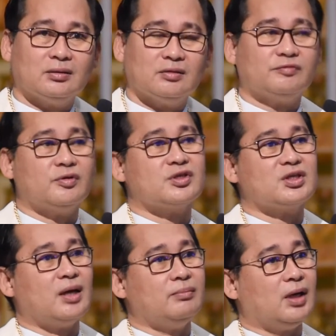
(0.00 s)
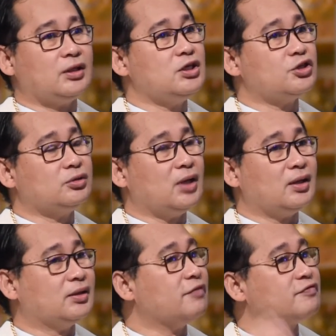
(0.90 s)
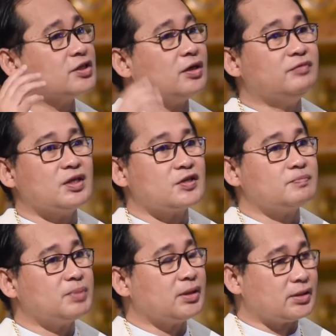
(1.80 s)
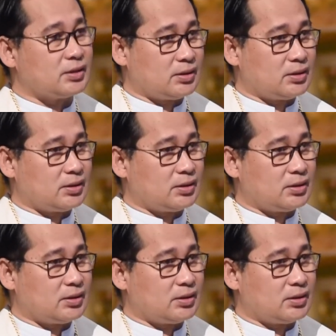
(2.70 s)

For some, additional gifts of the Spirit